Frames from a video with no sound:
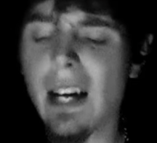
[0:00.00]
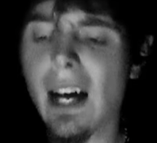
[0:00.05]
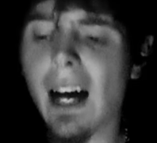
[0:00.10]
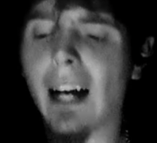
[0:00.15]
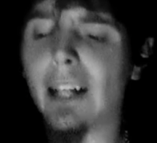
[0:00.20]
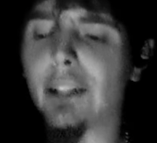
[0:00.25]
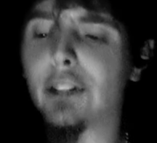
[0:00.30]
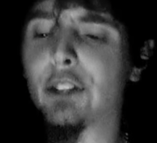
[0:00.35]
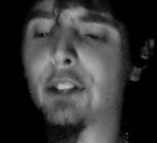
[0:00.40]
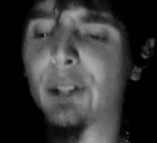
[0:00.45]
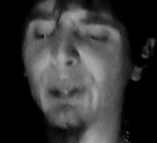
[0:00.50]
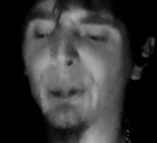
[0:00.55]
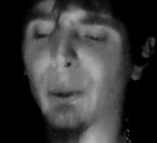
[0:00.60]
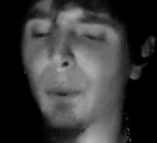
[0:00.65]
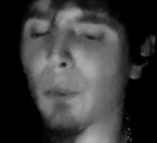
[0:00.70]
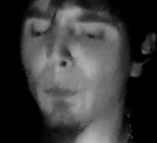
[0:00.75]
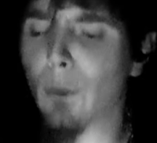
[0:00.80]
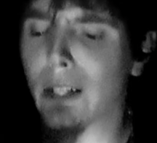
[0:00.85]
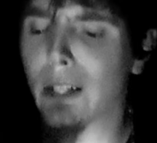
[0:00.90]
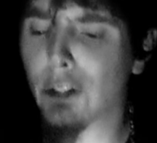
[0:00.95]
I should have
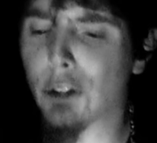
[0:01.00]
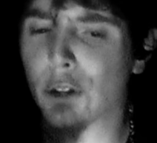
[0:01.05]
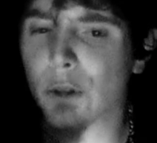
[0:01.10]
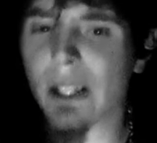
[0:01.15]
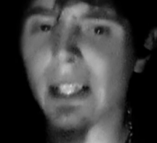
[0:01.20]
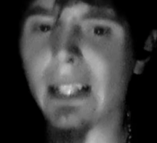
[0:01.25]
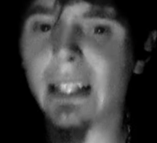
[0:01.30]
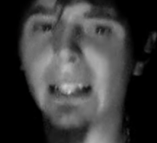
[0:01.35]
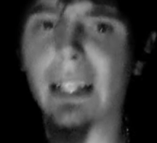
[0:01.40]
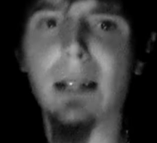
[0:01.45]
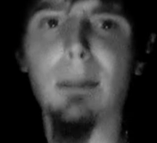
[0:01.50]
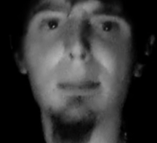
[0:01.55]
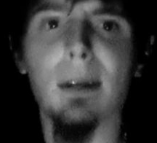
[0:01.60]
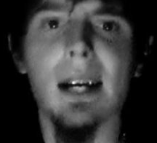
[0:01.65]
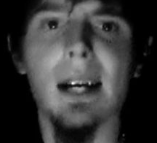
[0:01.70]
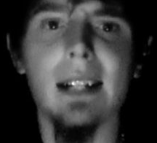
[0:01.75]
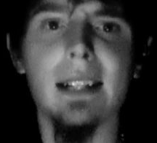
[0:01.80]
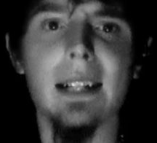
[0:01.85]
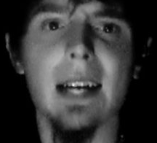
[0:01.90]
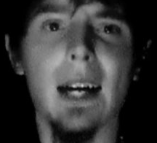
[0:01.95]
quit drinking
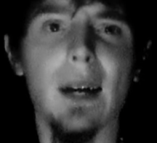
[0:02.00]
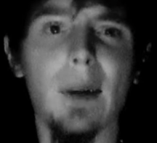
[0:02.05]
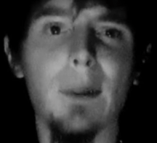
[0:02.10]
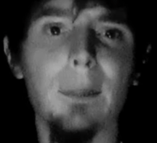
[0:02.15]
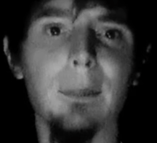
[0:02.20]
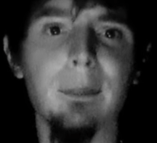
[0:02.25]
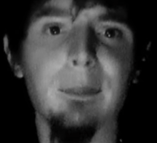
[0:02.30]
by now.